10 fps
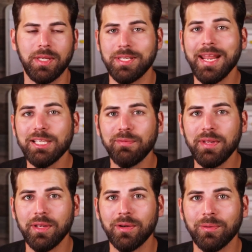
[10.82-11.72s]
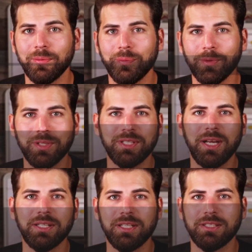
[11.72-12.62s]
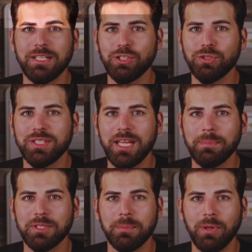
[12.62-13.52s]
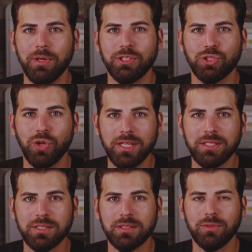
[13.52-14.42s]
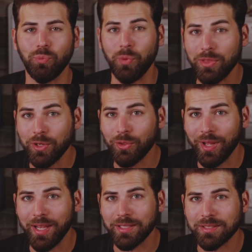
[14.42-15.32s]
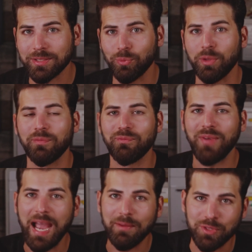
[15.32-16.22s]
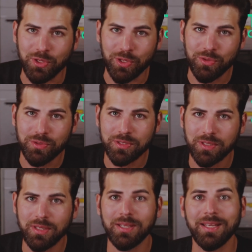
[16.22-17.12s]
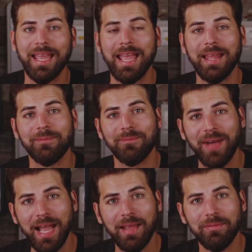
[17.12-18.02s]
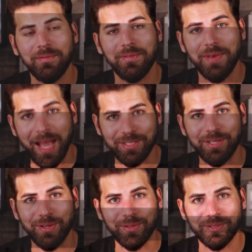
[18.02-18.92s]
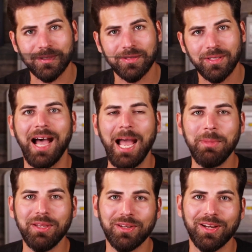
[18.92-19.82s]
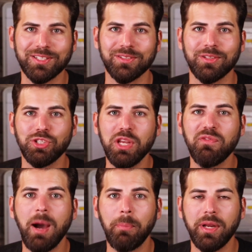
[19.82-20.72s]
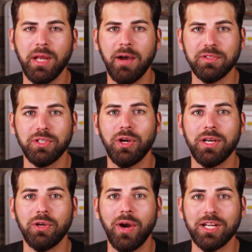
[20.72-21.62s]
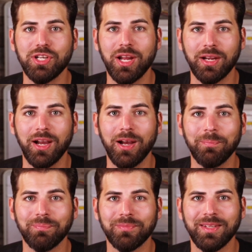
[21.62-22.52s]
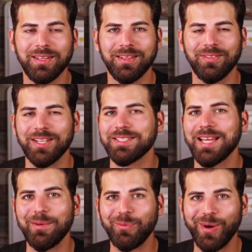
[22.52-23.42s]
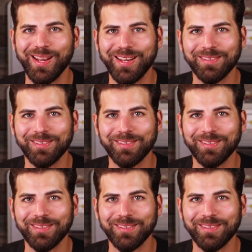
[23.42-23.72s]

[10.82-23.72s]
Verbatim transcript: In today's video, we'll discuss the essential steps to building trust with your clients with five to dos and five not to dos. I'm Ian Dawson, the Chief Operating Officer here at Direction.com. Let's dive right in.